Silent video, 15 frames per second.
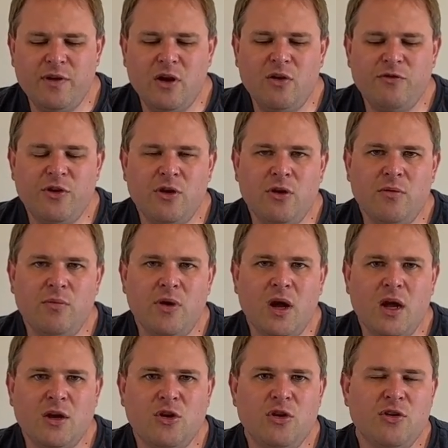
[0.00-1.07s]
Now, if you're
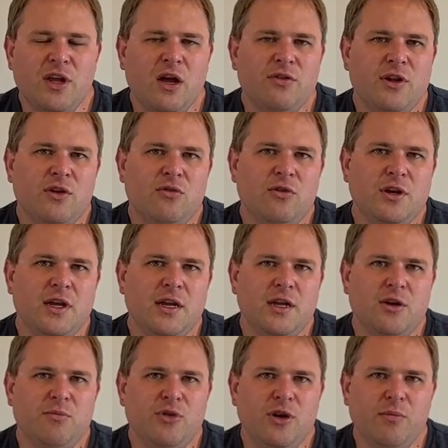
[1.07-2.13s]
currently out there looking and
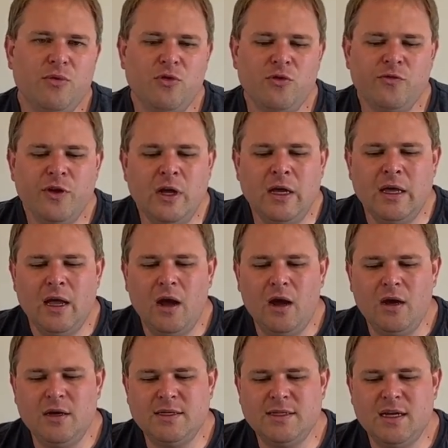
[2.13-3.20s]
you're pre-approved,
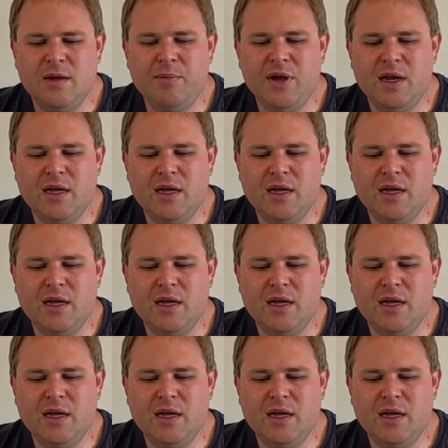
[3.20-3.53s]
it's not a bad